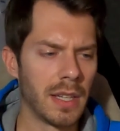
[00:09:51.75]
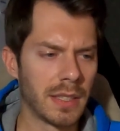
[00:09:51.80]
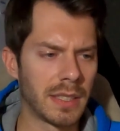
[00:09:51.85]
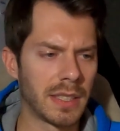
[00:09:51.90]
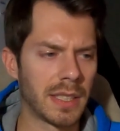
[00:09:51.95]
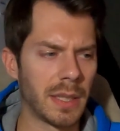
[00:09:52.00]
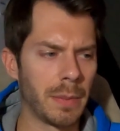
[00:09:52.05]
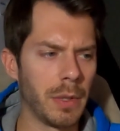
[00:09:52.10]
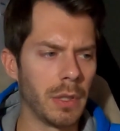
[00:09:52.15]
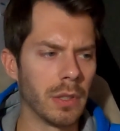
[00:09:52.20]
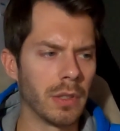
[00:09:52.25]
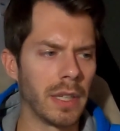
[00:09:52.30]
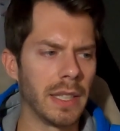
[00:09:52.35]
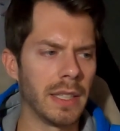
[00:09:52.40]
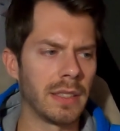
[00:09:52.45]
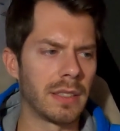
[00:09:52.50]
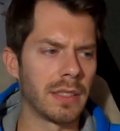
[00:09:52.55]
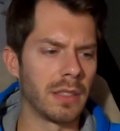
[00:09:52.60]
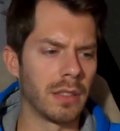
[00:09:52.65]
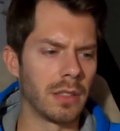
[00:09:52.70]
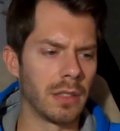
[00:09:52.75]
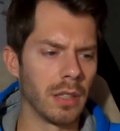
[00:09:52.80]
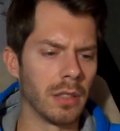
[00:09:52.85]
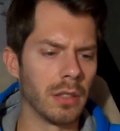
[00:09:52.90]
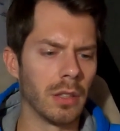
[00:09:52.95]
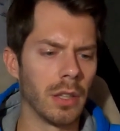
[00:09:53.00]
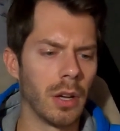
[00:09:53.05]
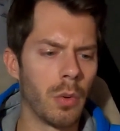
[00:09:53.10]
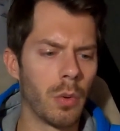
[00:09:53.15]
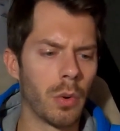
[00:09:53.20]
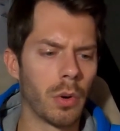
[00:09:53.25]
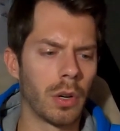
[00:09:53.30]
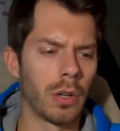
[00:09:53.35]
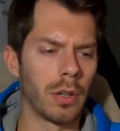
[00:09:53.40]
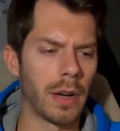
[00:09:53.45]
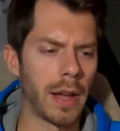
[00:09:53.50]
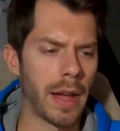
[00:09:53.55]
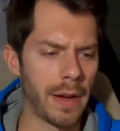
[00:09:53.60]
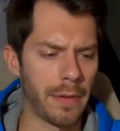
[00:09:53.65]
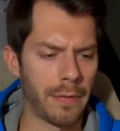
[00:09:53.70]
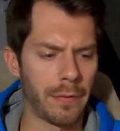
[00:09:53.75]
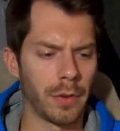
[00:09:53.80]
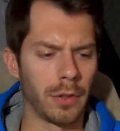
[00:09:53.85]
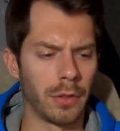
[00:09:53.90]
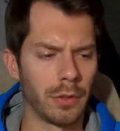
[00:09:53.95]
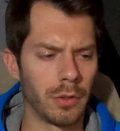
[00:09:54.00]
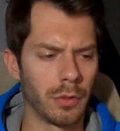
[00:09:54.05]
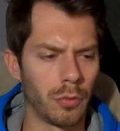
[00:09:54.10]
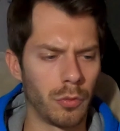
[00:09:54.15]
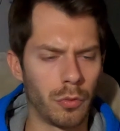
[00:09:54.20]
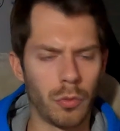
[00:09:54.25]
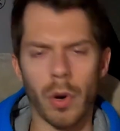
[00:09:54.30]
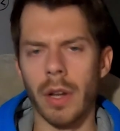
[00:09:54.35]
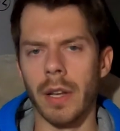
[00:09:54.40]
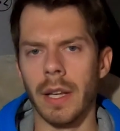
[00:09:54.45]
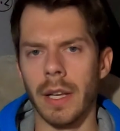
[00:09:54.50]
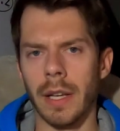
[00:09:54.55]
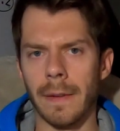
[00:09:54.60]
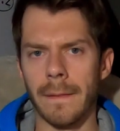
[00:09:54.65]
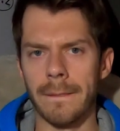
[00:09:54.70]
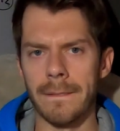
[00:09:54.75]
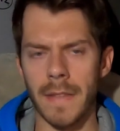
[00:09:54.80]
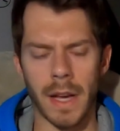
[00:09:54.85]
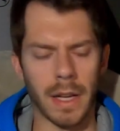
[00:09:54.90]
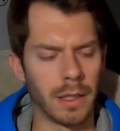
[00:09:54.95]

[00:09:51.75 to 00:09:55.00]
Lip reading: simulate the lower effort running